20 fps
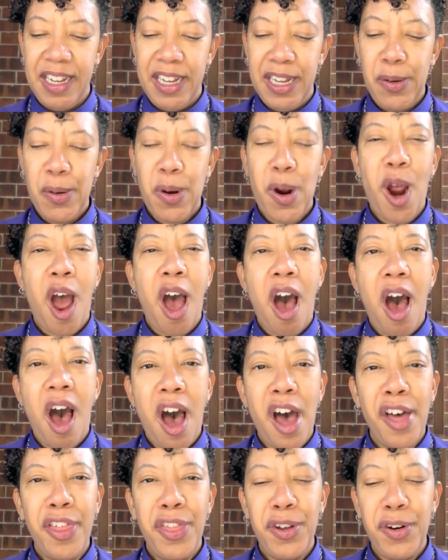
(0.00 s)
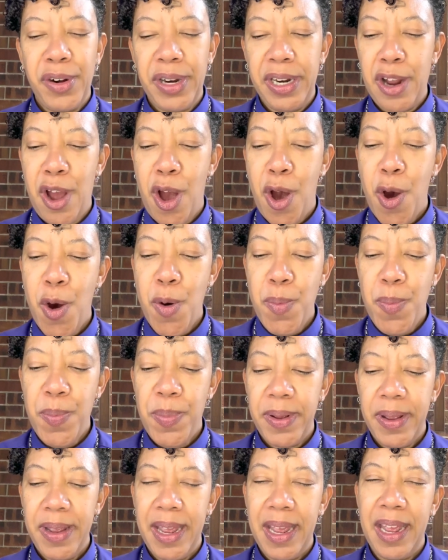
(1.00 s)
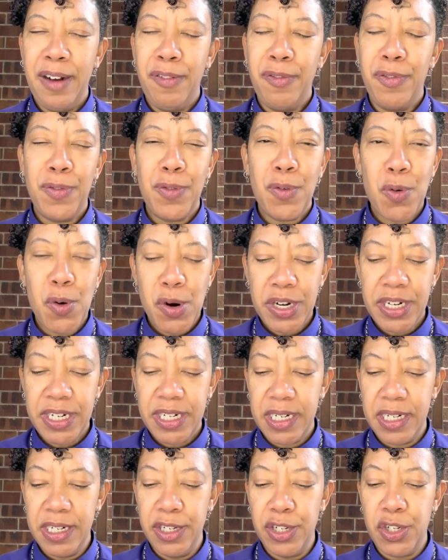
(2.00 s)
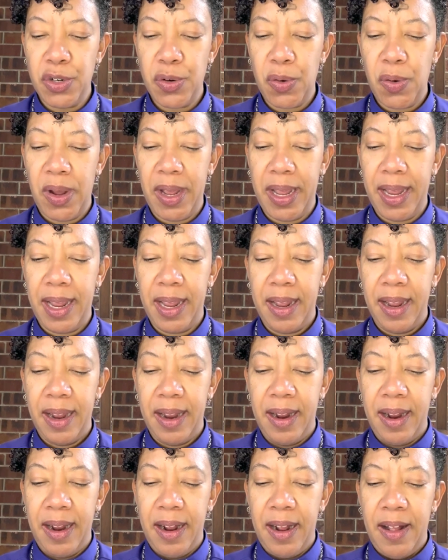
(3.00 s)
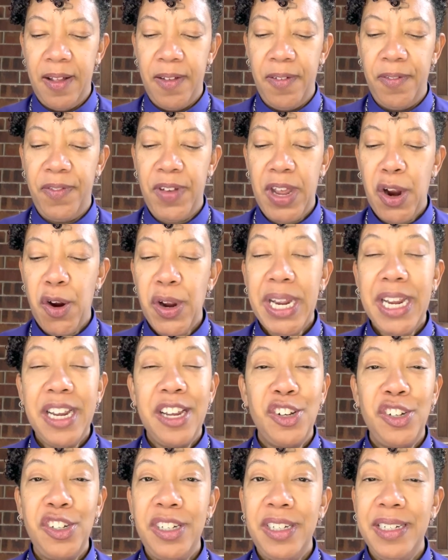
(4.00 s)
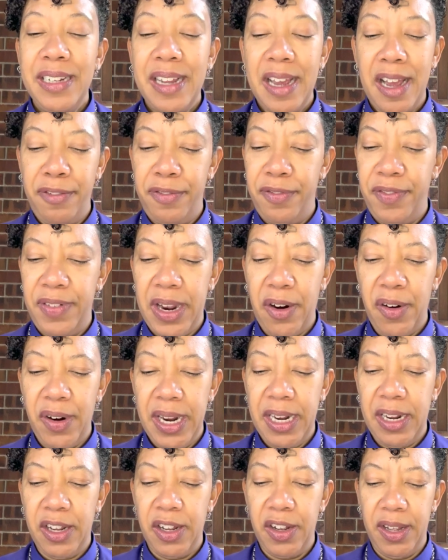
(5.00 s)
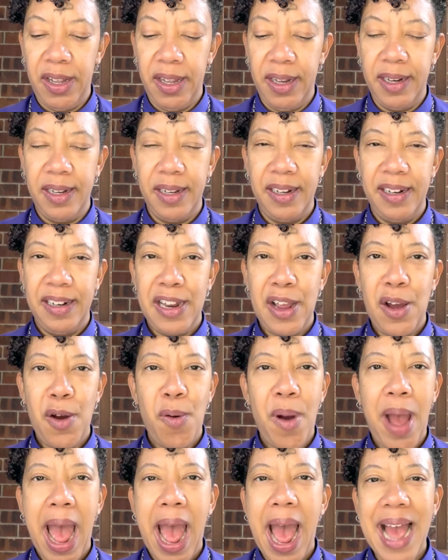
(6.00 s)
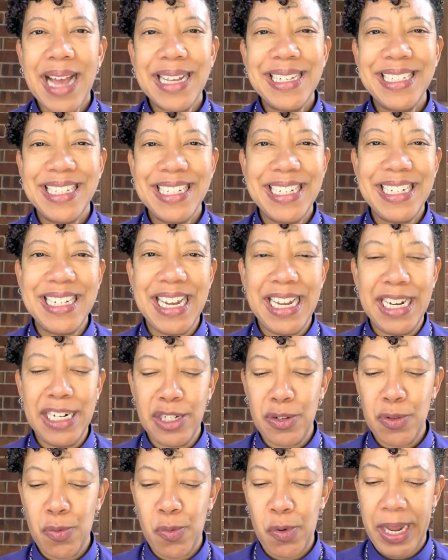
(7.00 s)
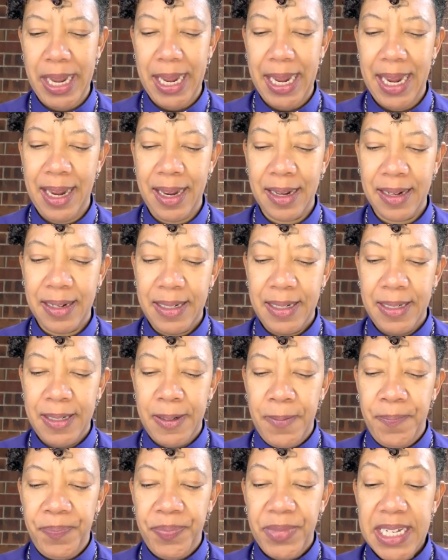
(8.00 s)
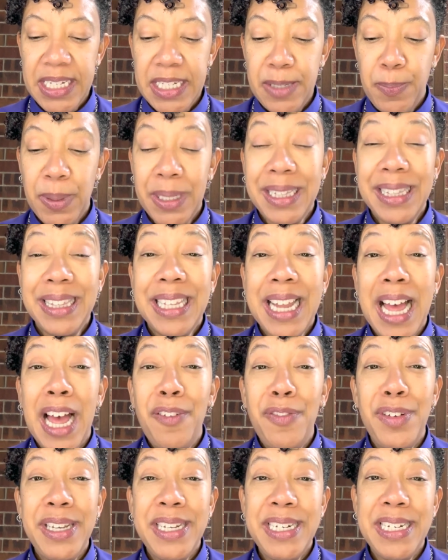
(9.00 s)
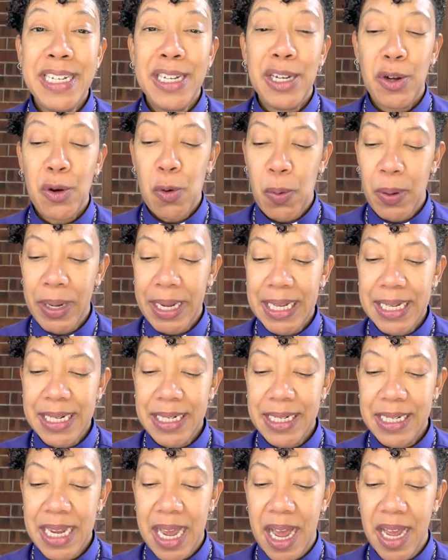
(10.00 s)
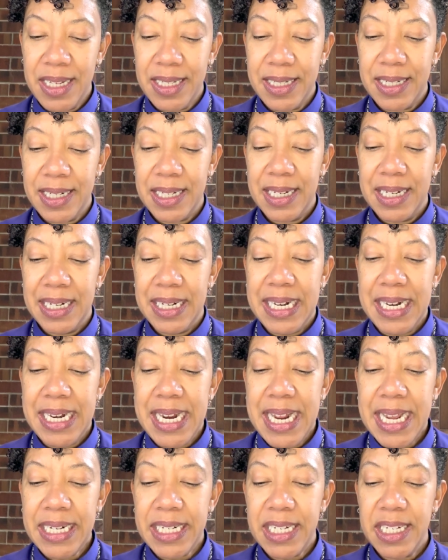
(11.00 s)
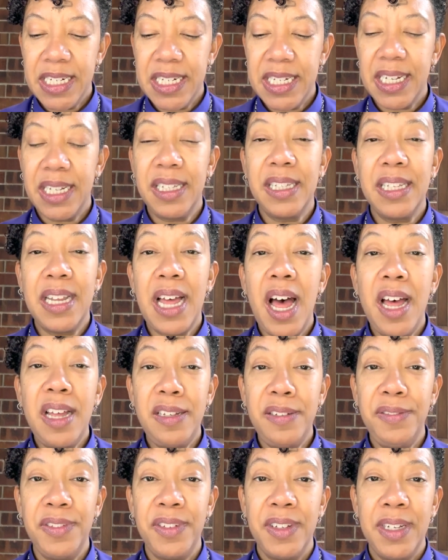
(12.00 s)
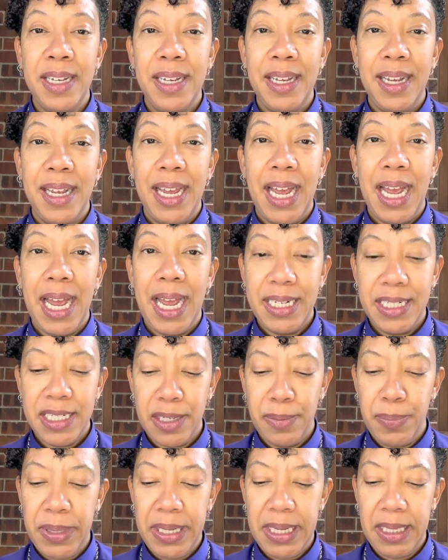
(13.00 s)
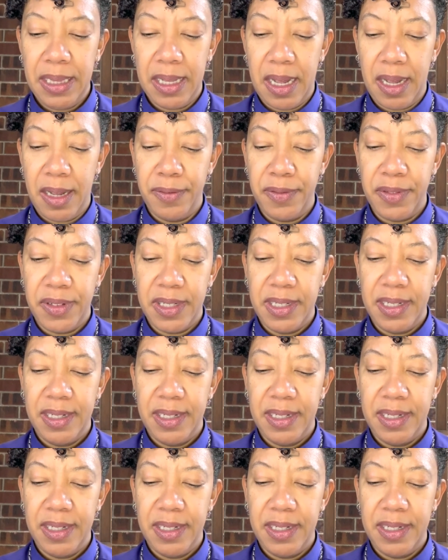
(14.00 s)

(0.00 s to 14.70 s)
You are authored in hope and forged in joy, very good of very good, no accident we. This beloved quickened dust, knit to love and to be loved.